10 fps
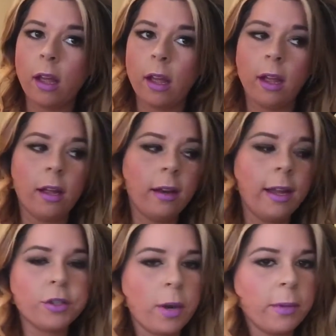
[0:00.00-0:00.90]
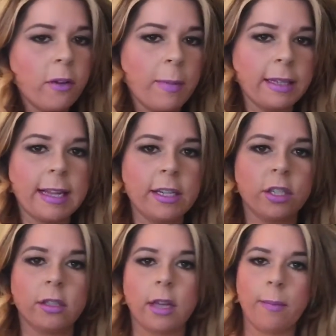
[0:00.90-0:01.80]
and it dropped off my
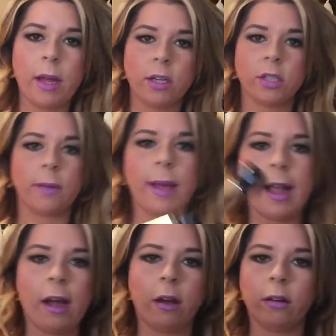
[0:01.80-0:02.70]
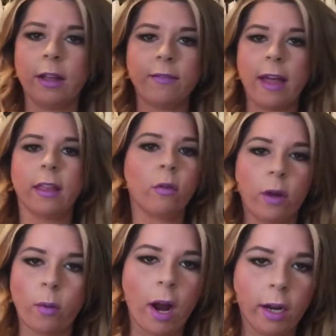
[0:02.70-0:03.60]
station so much somehow it finally
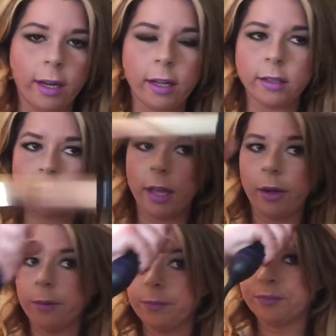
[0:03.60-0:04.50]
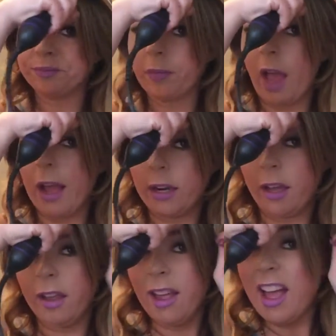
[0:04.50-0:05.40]
quit working. So I
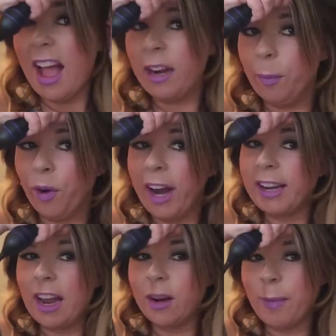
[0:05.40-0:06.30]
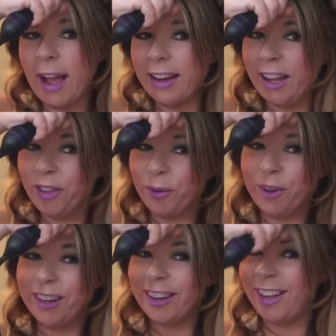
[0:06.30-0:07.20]
had to break down and buy another
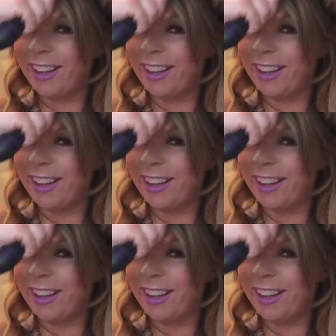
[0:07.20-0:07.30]
one.